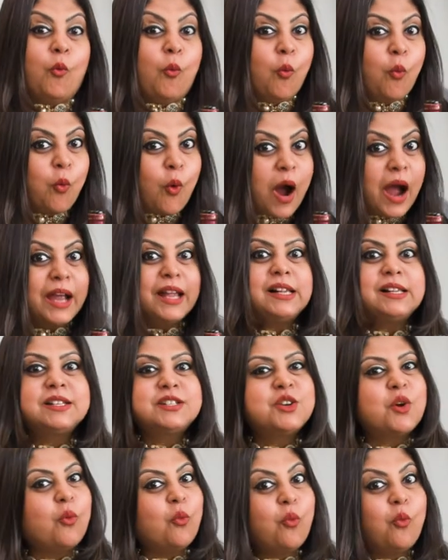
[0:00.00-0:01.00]

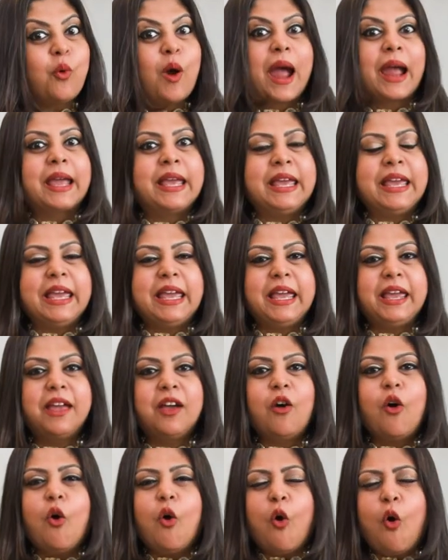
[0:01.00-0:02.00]
Wild, wacky,
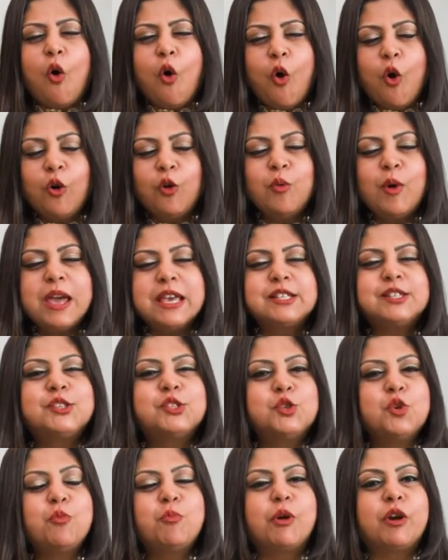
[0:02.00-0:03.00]
always
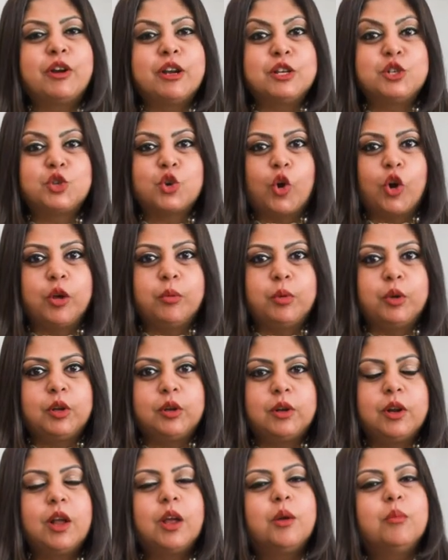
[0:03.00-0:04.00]
super
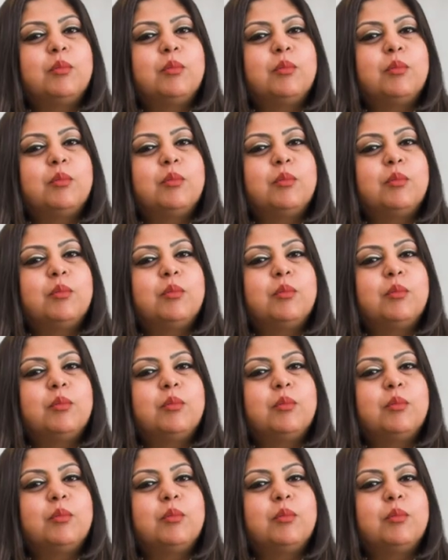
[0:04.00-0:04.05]
enjoyable,